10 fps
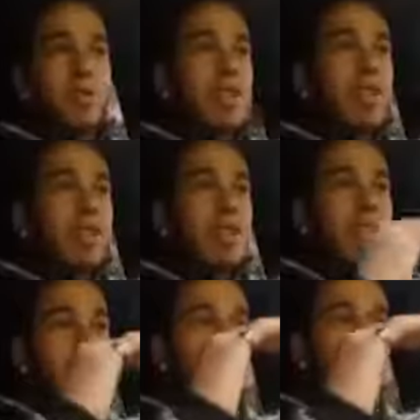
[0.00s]
Especially as I
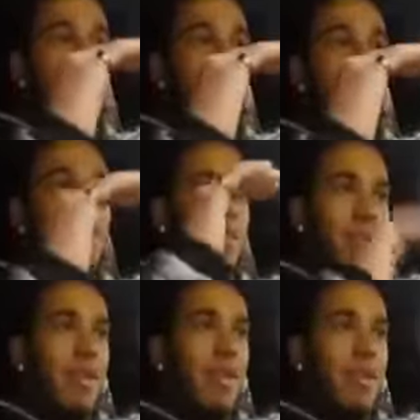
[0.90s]
was in the mountains,
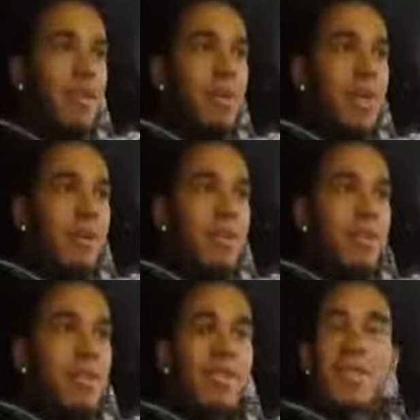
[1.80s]
now I've come
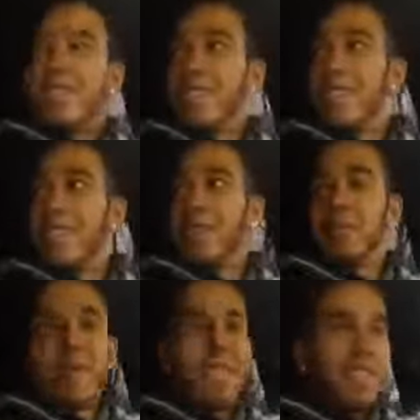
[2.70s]
down,
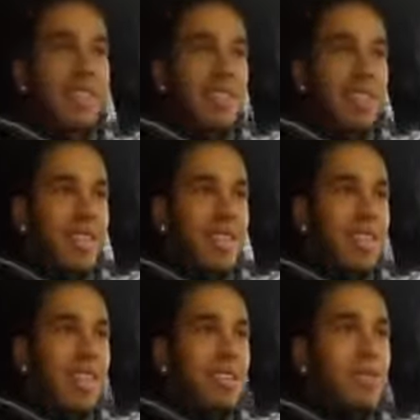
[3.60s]
down back to kind of
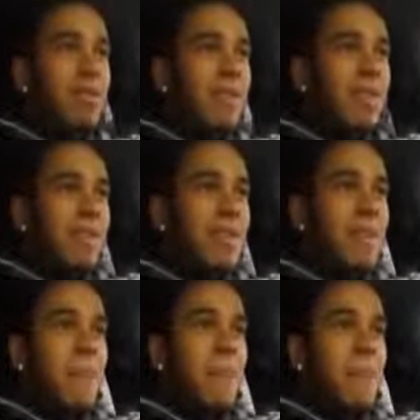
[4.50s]
sea level.
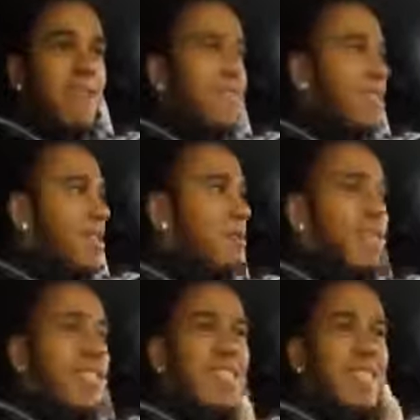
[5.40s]
It's so
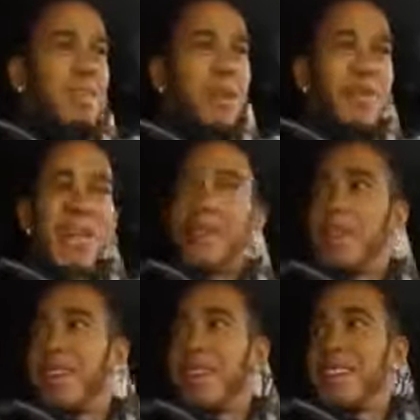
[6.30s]
much easier to breathe down here.